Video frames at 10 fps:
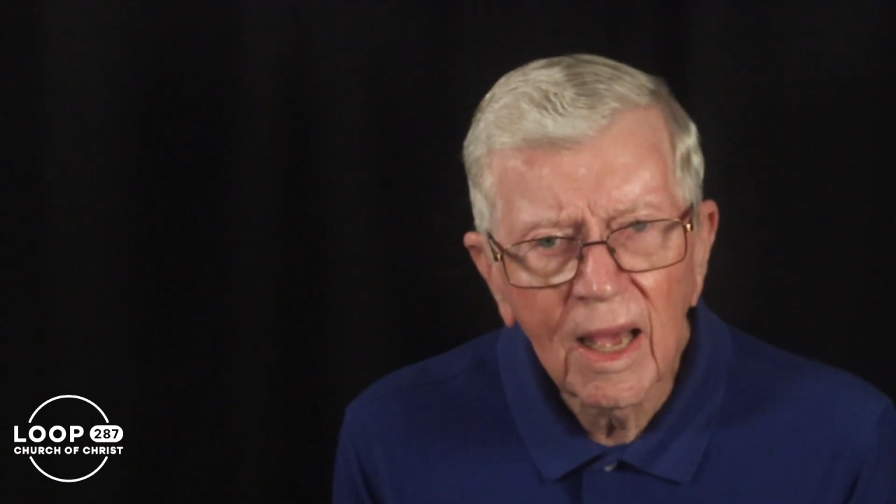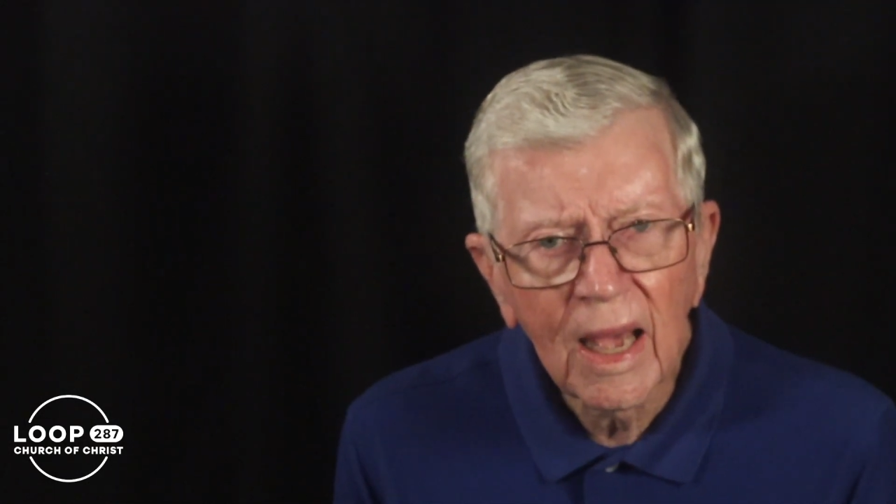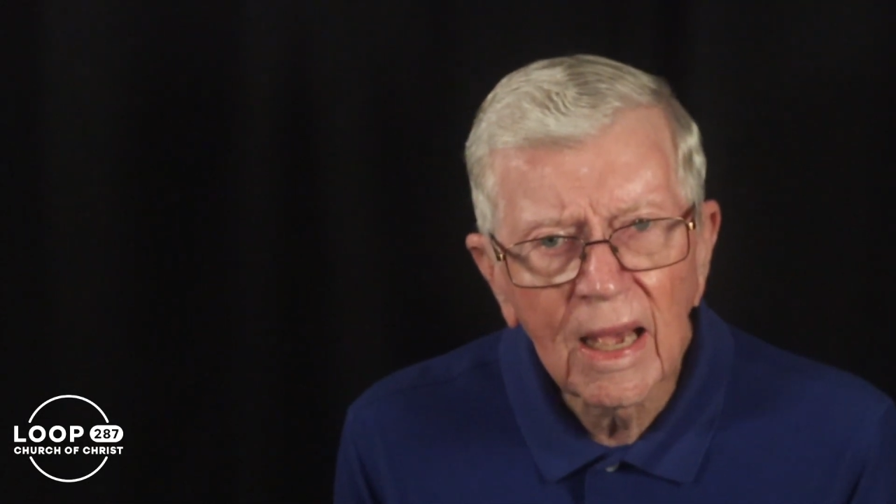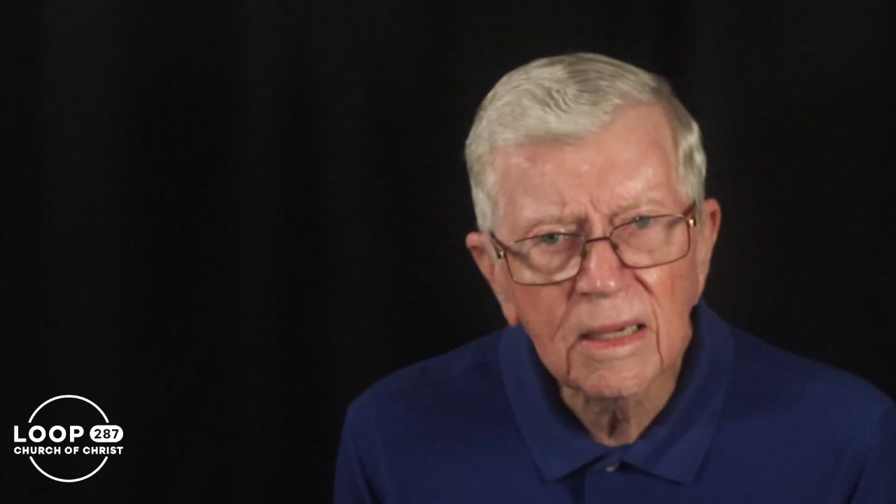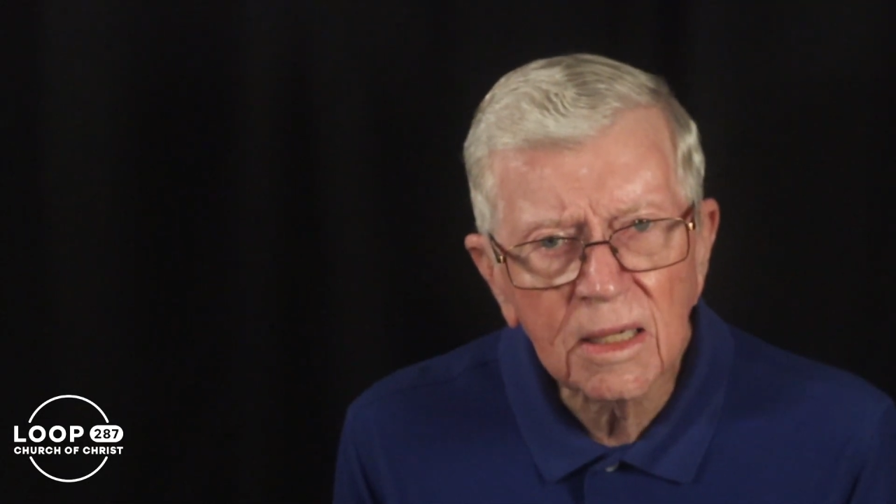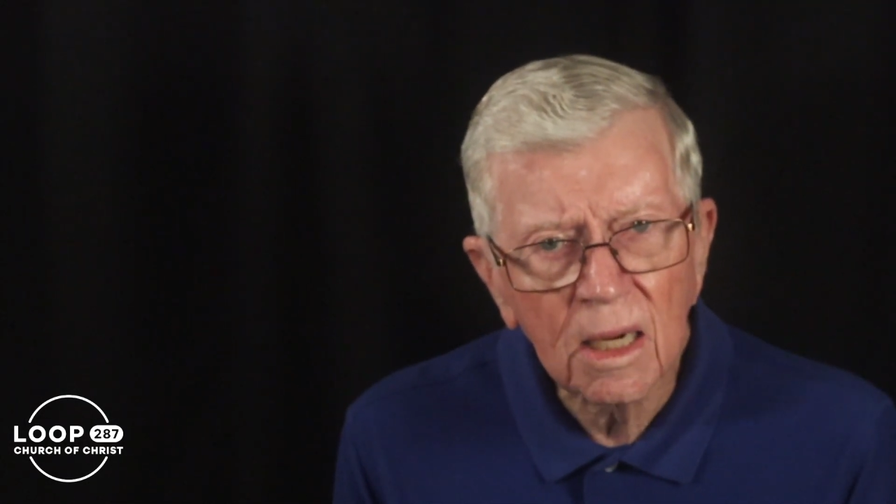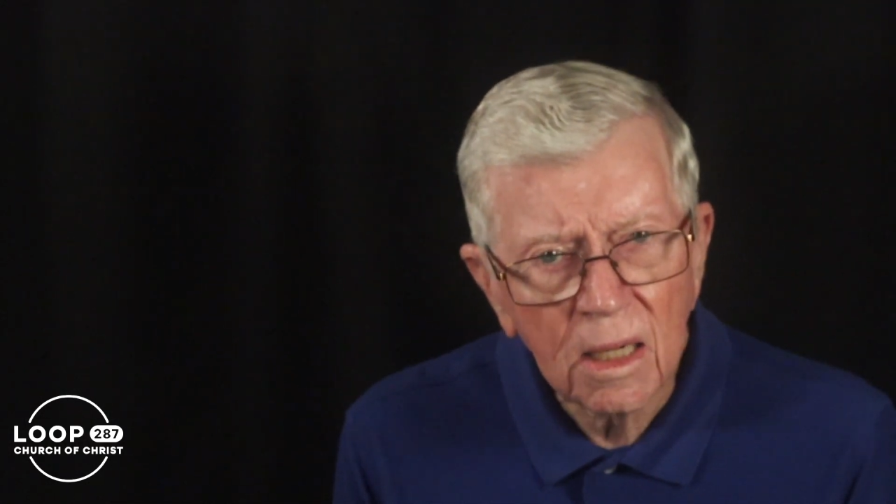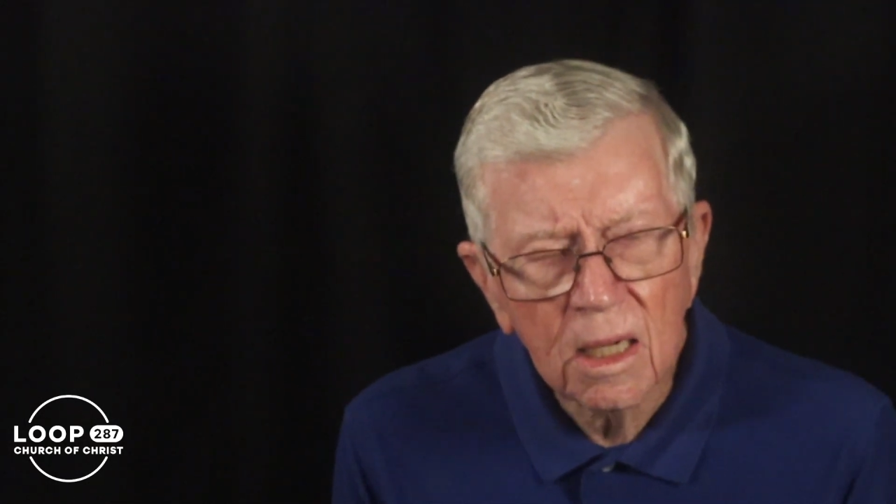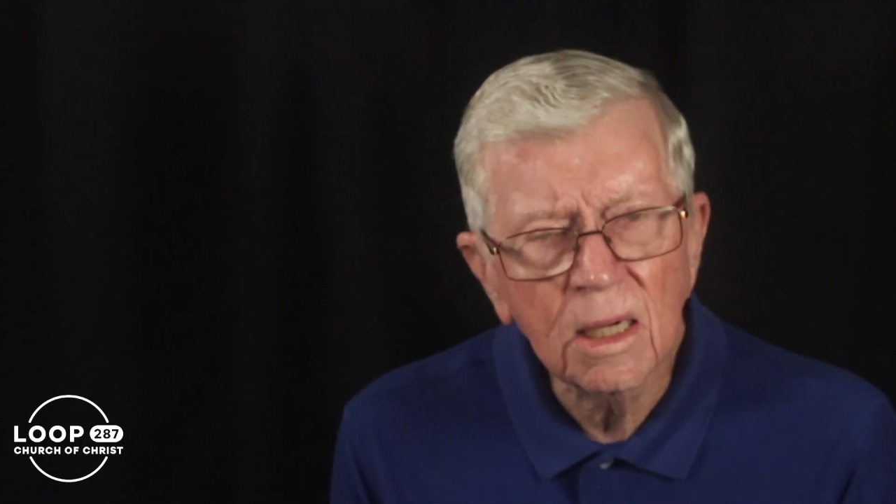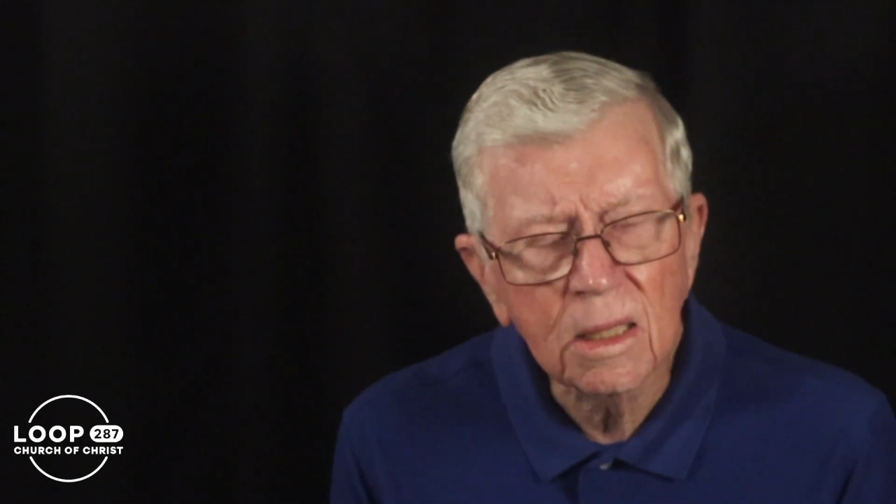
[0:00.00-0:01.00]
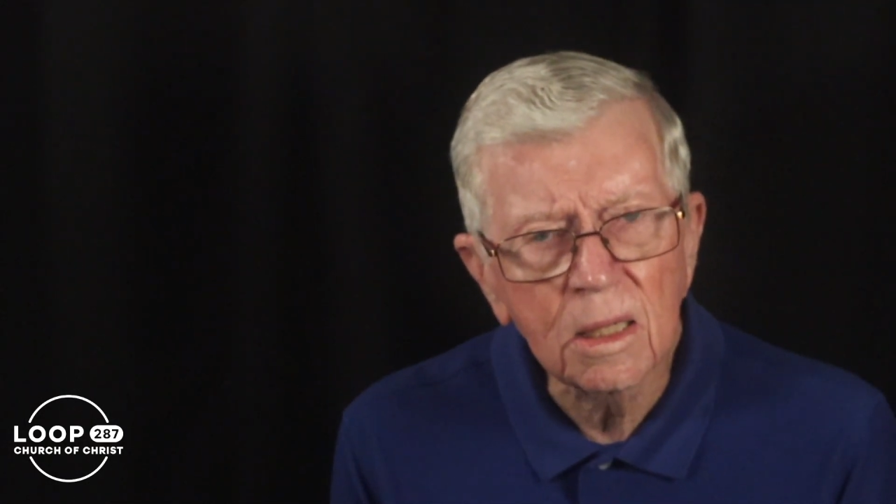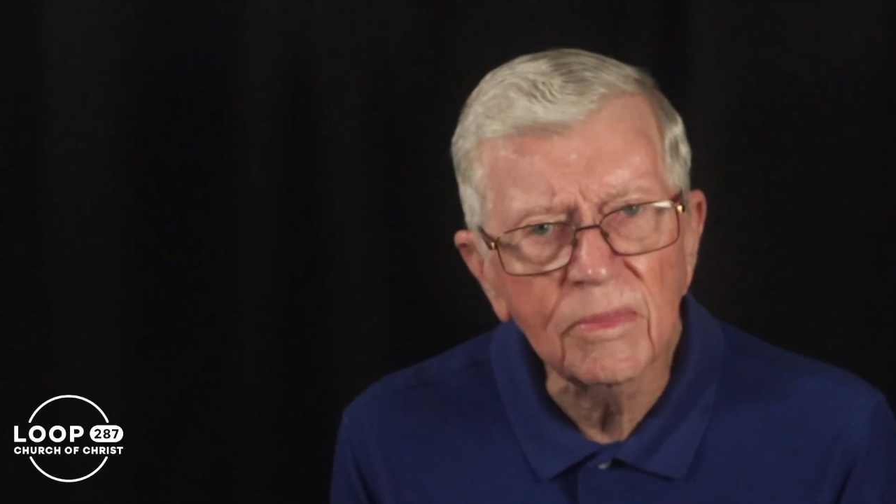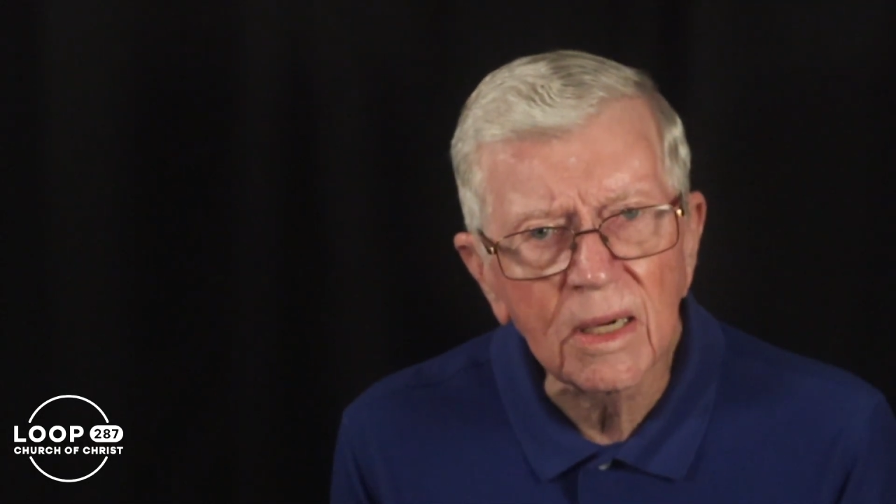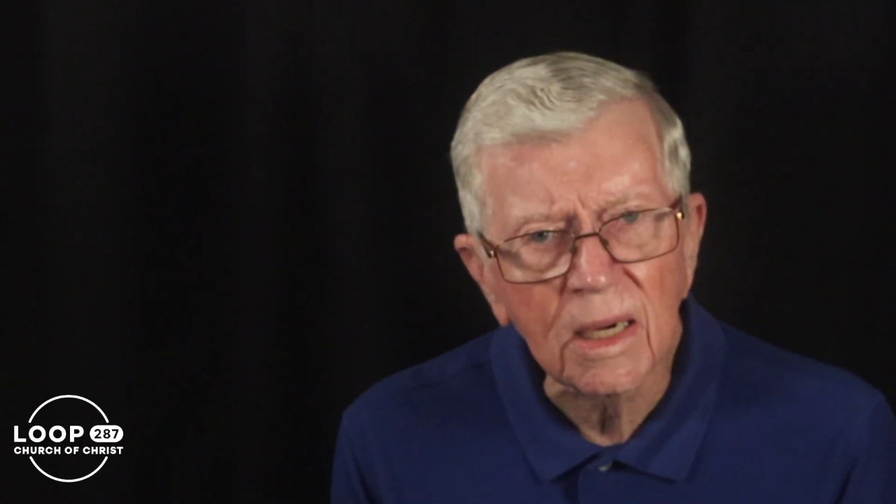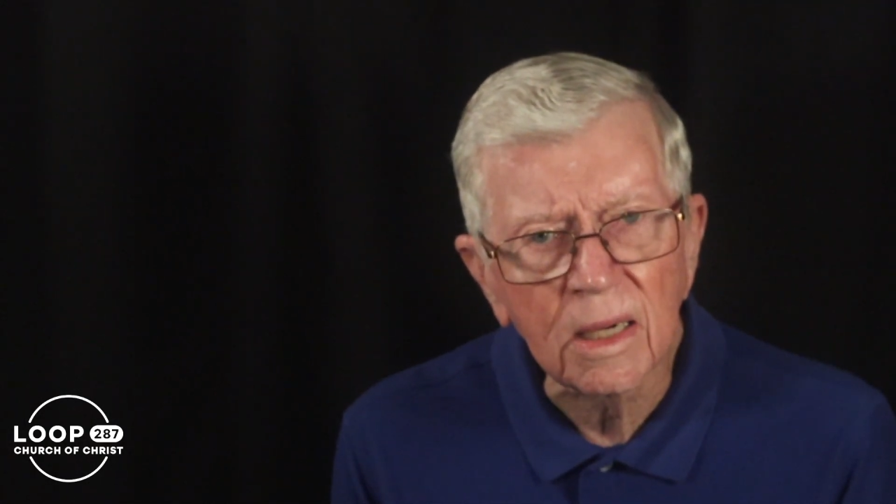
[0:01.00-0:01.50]
as a
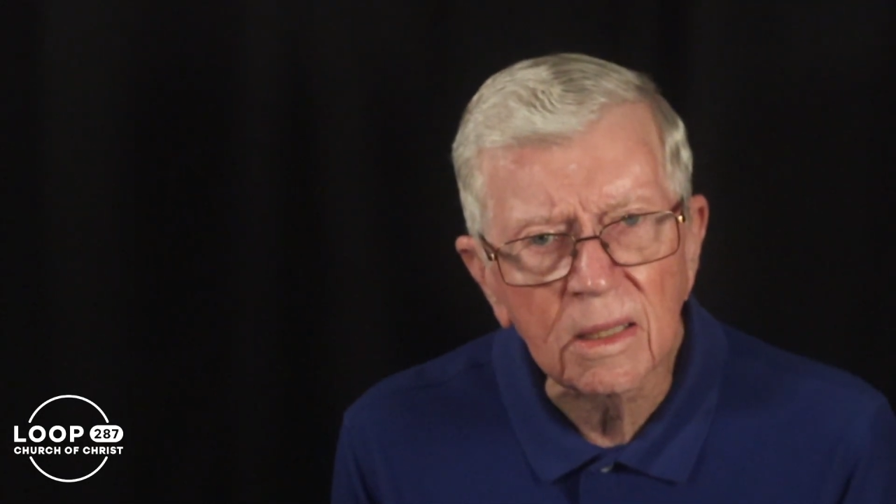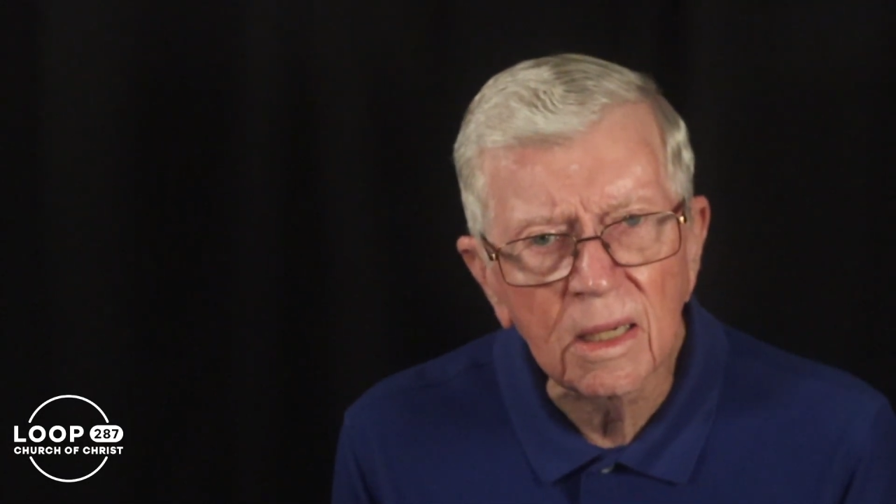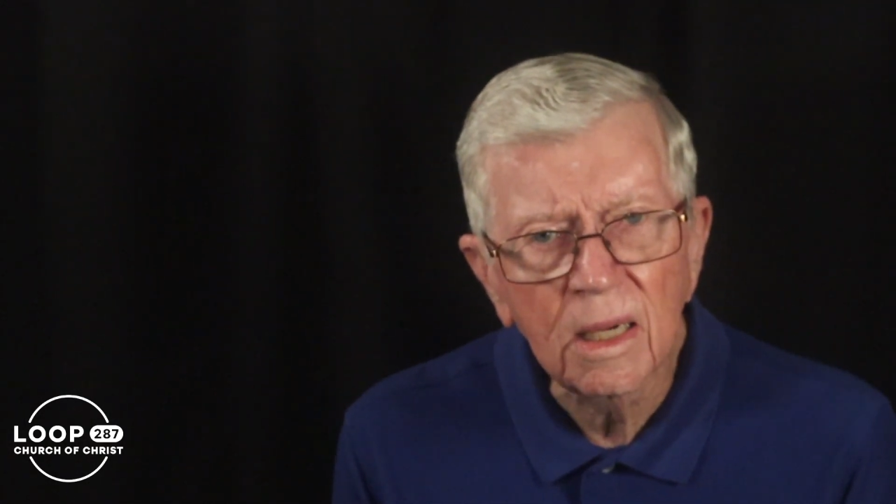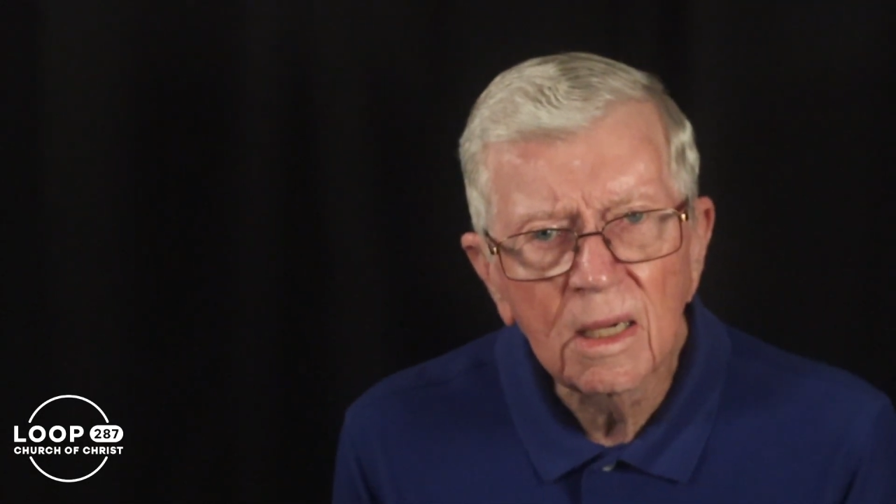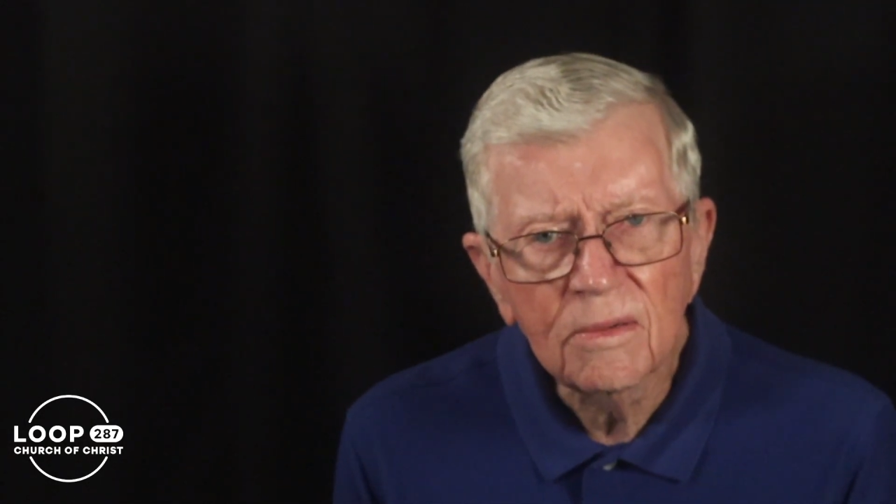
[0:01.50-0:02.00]
concubine